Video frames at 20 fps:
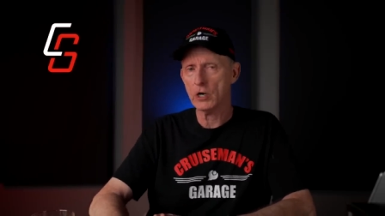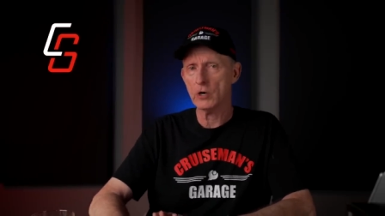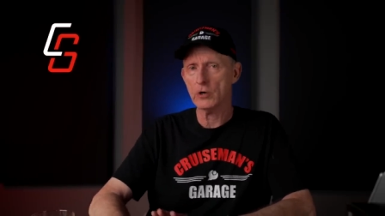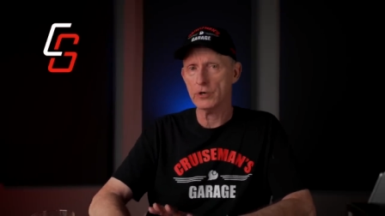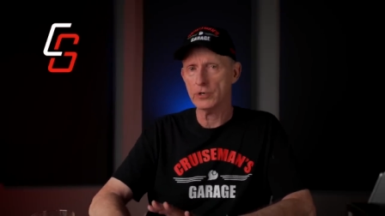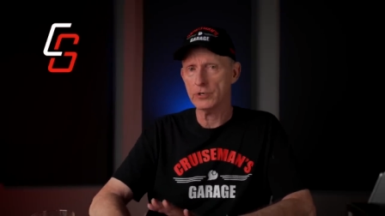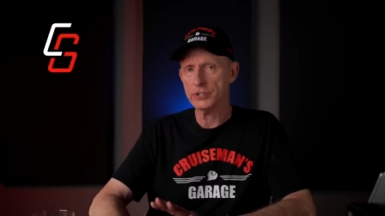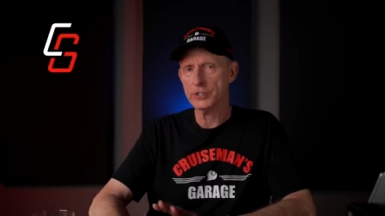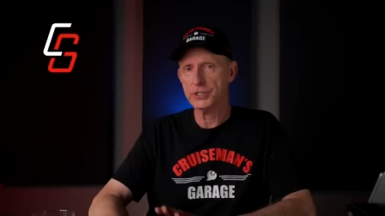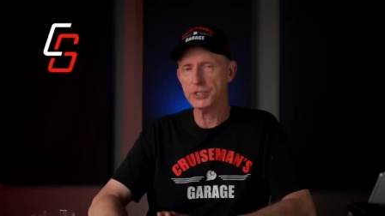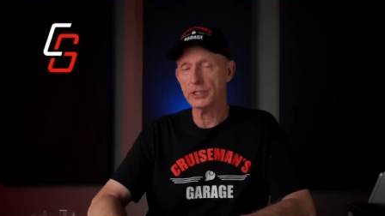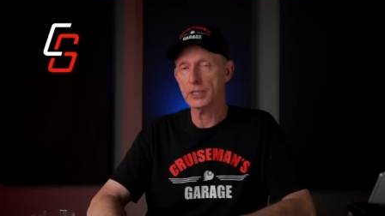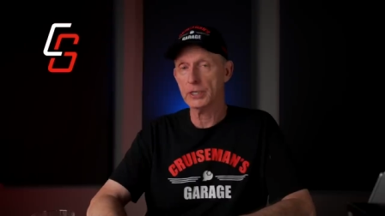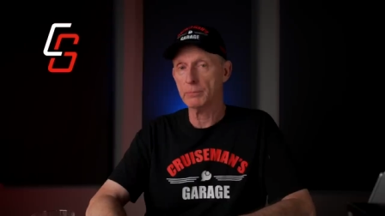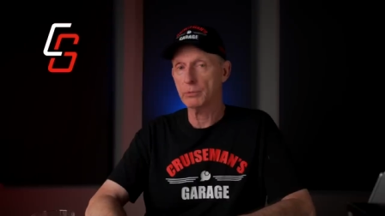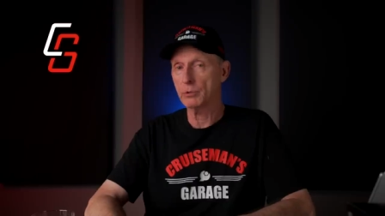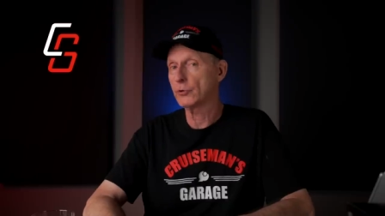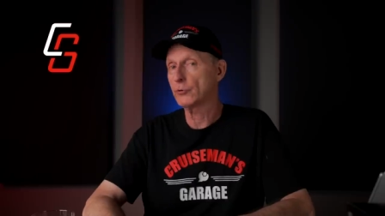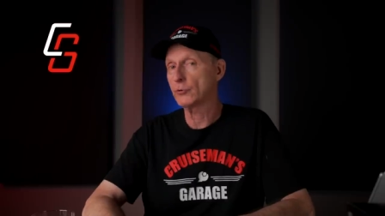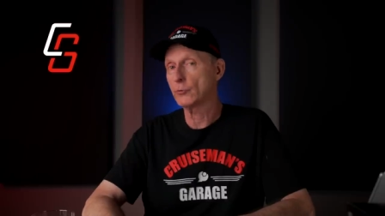Are you still
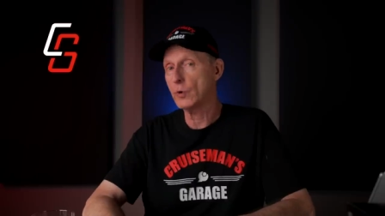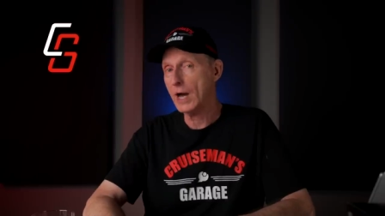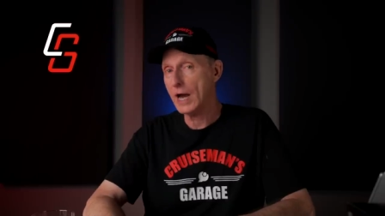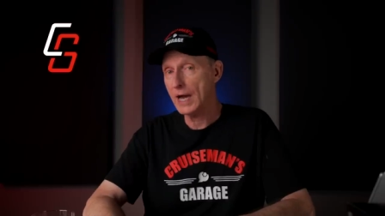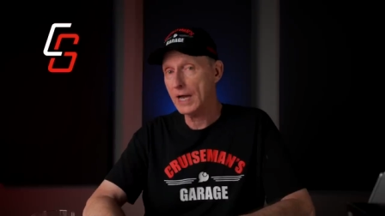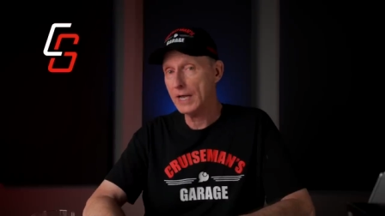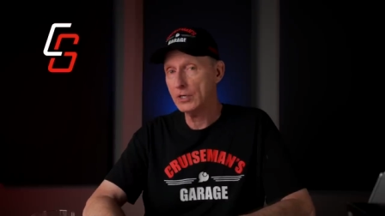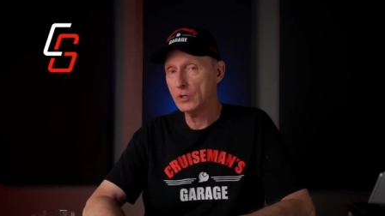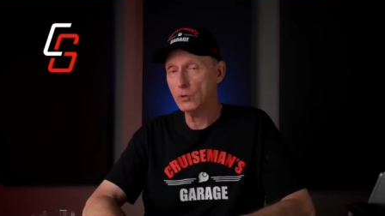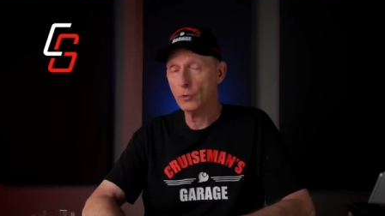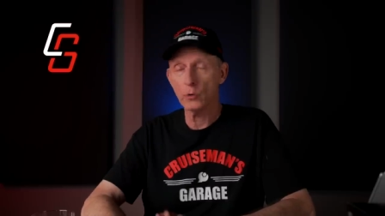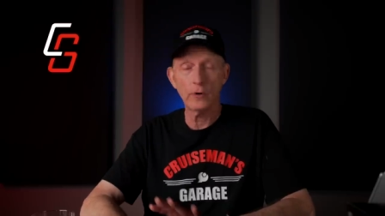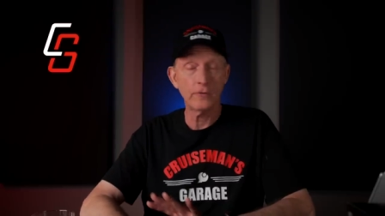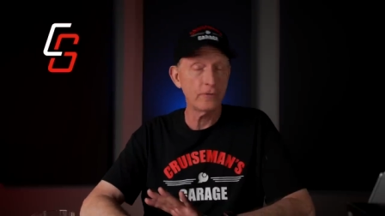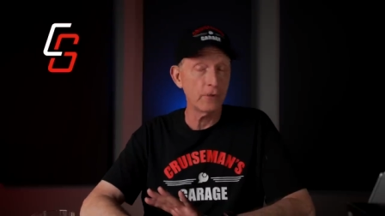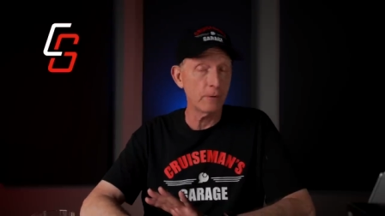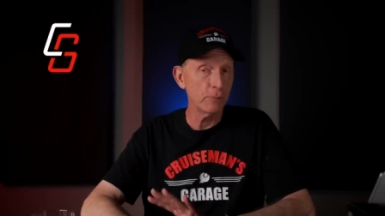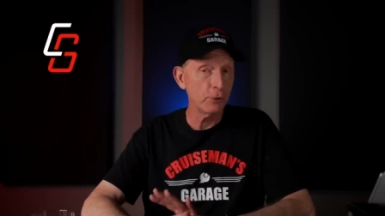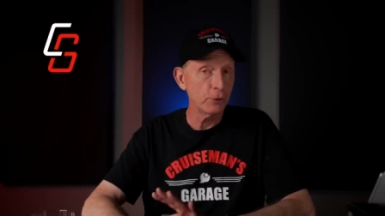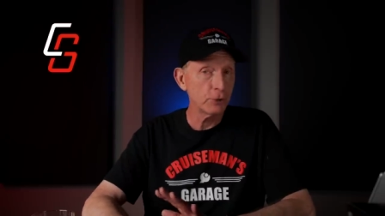able to ride or have
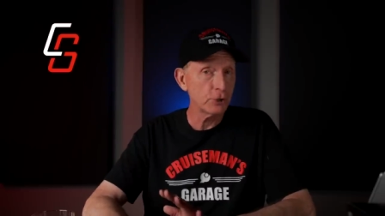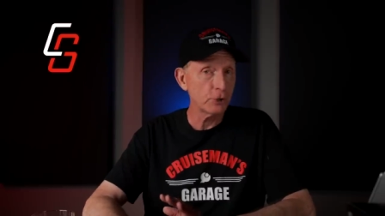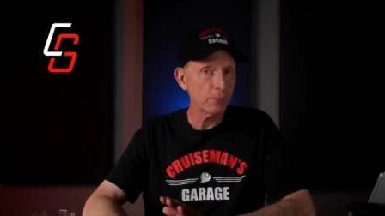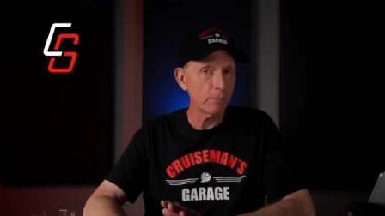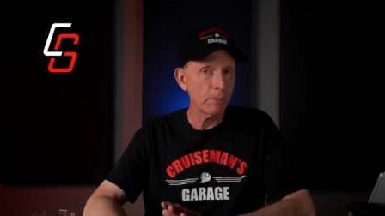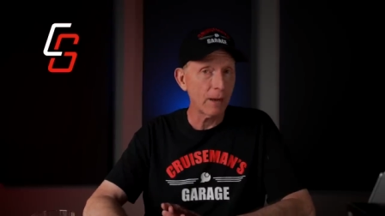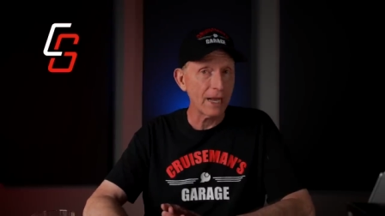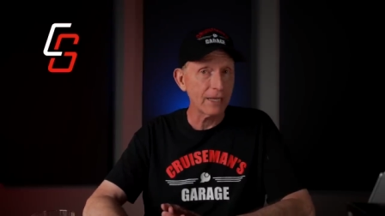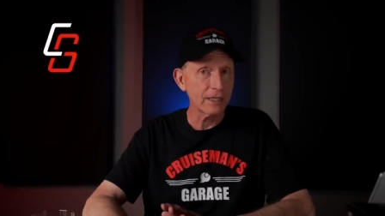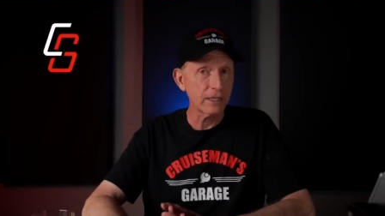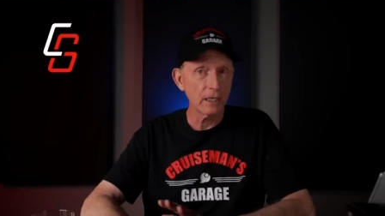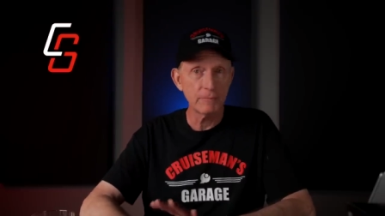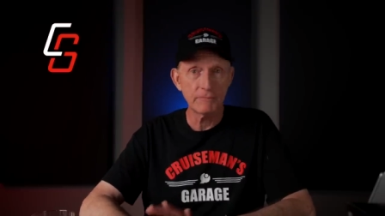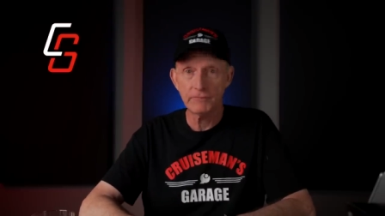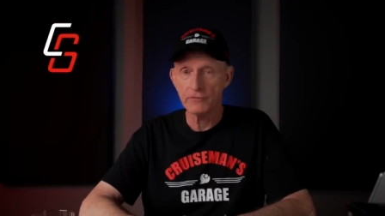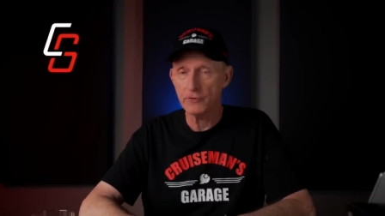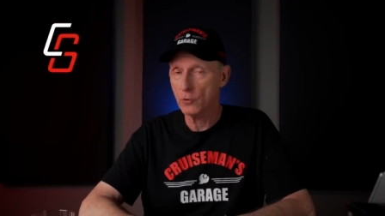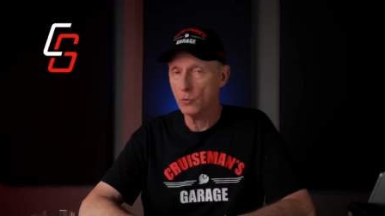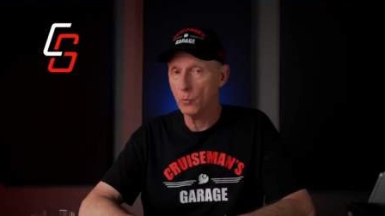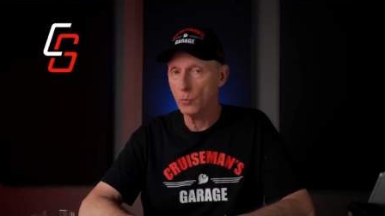you put your bike up
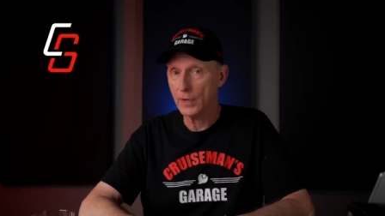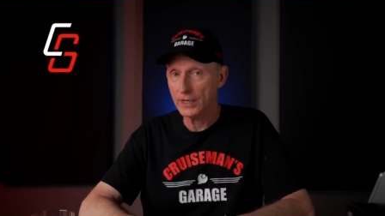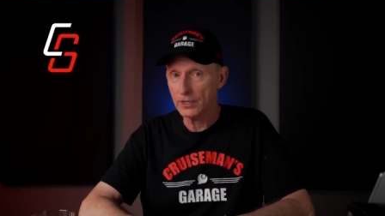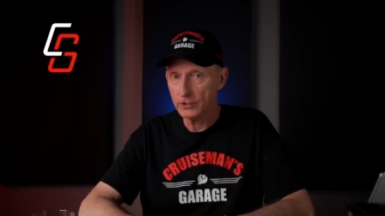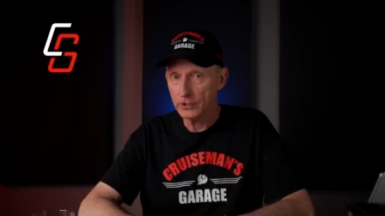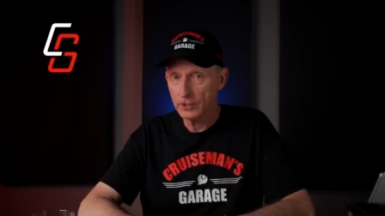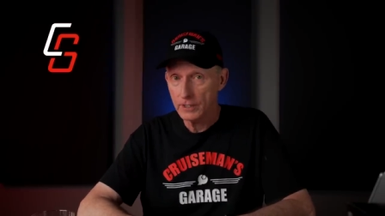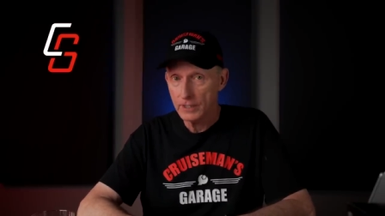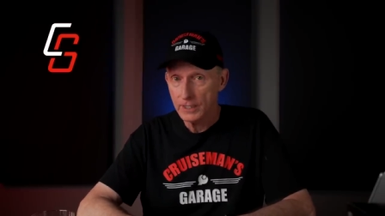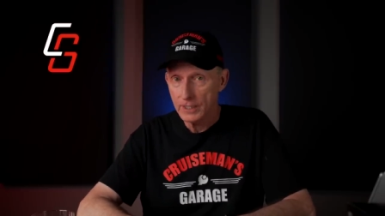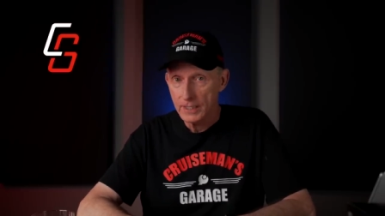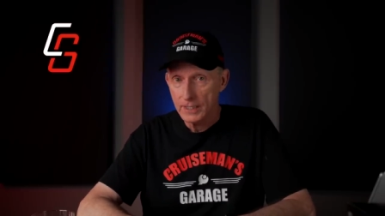for the winter?